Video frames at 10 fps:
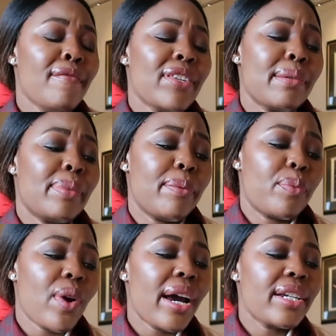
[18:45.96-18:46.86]
Visibly
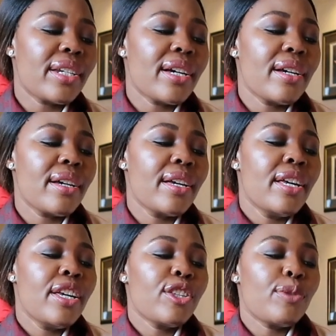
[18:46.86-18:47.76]
brighter,
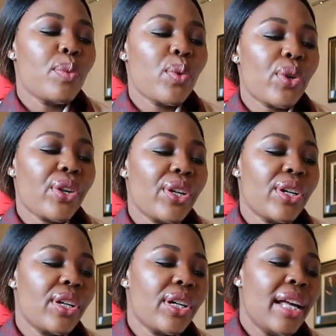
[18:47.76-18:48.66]

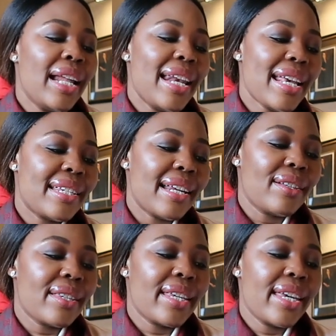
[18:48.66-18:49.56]
smoother, less
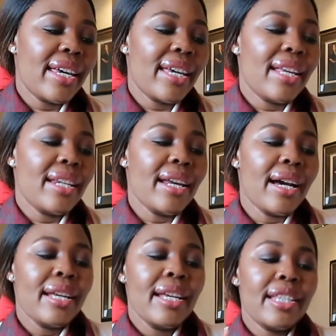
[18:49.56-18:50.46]
dull
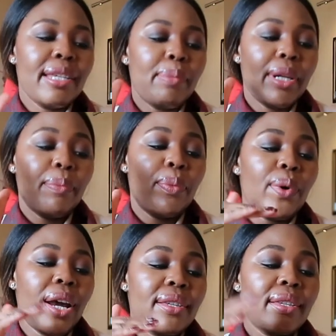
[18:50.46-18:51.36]
skin. Simply
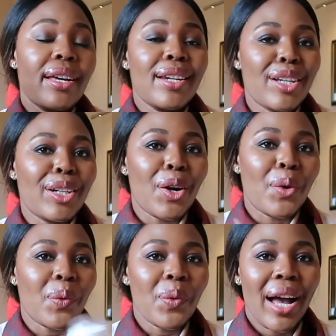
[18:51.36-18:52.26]
press and
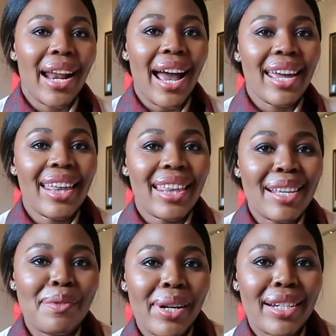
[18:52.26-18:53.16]
glow. And I think
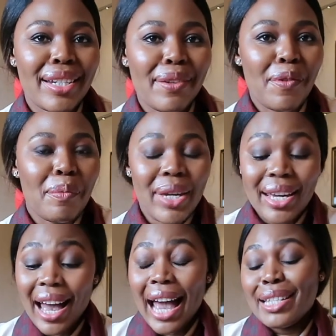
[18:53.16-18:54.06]
that's what it did for me.
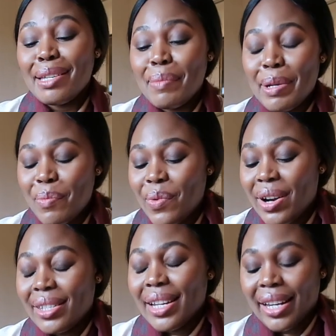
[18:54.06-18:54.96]
I simply
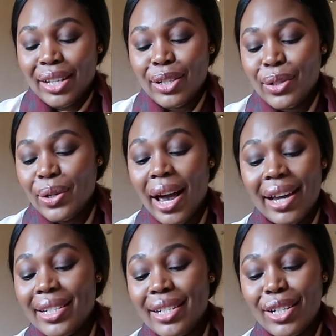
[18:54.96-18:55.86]
pressed and I did,
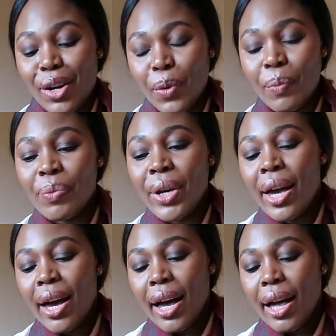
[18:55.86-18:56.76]
I did glow.
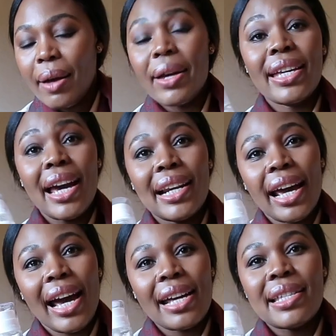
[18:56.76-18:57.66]
Uh, yeah,
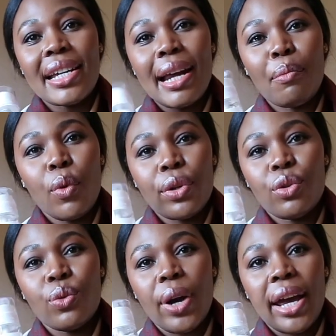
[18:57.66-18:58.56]
like I said, I'm going
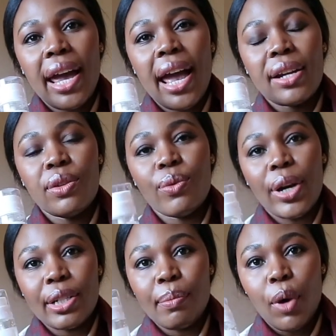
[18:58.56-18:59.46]
to try and
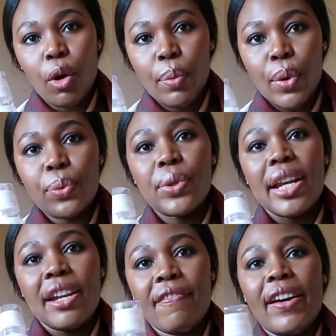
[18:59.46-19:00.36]
write a blog post.
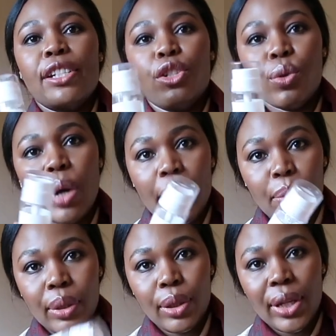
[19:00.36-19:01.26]
And if I do, I
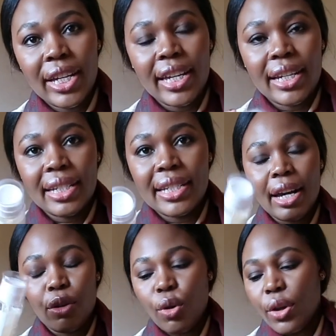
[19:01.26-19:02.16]
will link it
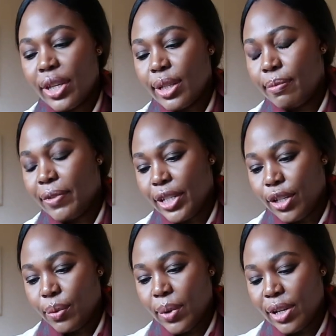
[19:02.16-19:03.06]
down on this
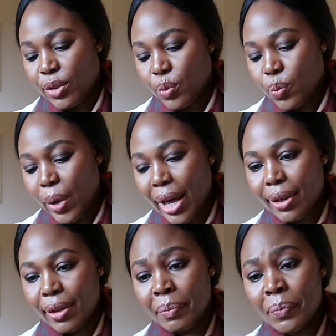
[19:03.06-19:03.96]
video as
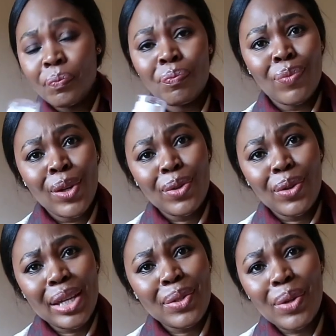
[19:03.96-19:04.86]
well so
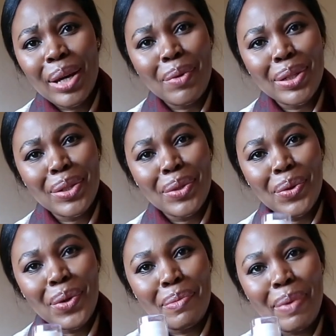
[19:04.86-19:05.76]
that's all i wanted to
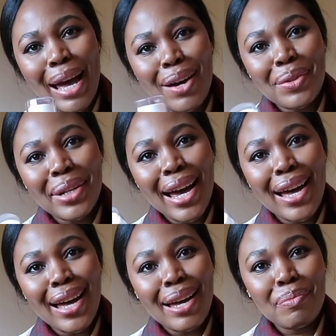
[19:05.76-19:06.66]
talk about
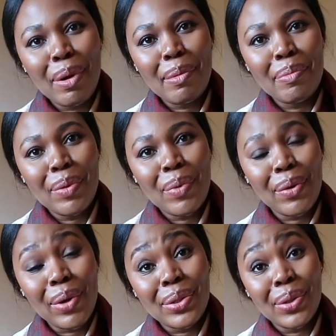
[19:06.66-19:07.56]
uh, probably we're
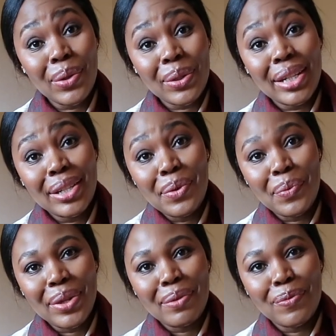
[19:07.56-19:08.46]
going to continue
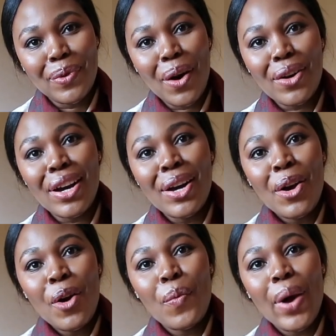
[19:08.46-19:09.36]
with the vlog
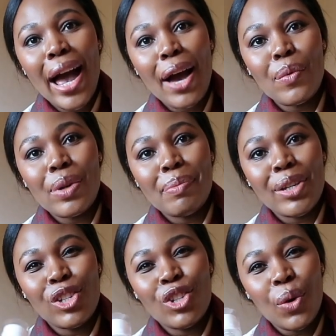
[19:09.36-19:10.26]
where i will be
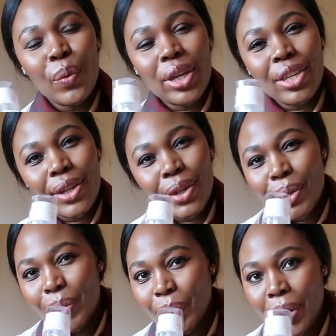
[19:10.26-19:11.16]
showing
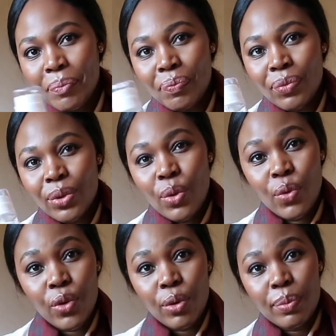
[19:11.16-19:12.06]
you
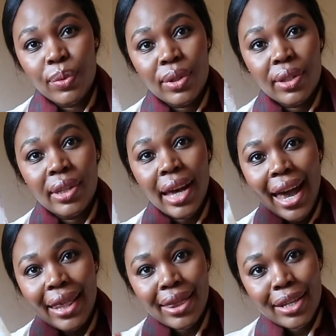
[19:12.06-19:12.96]
rooms
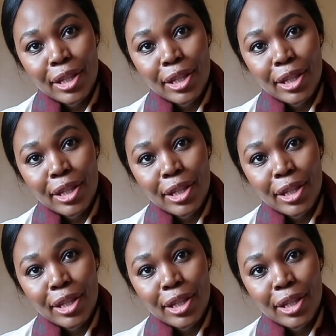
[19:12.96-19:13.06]
at the